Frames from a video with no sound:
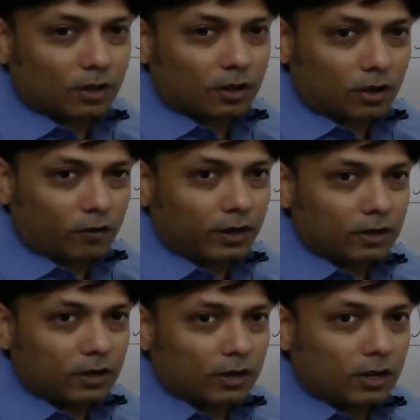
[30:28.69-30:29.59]
Alright,
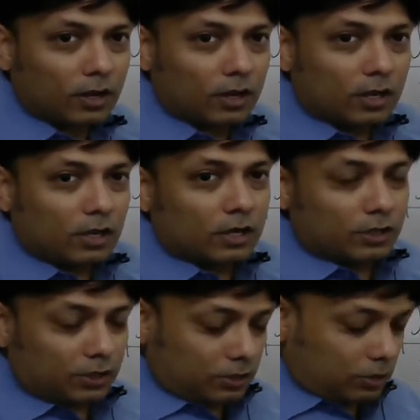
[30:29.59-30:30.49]

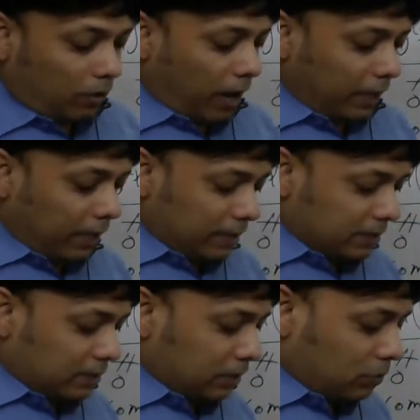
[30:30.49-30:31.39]
so I guess
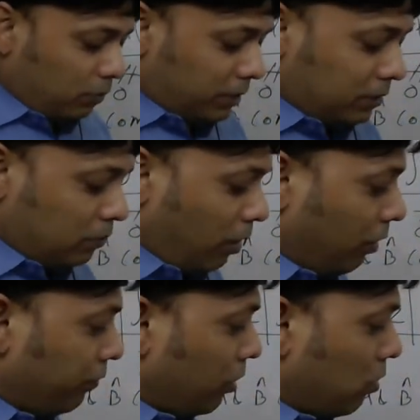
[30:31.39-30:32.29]
this was
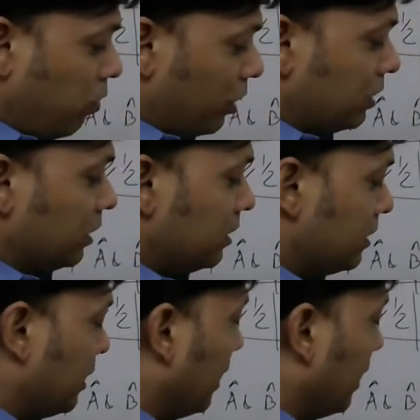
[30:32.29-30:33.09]
one of your questions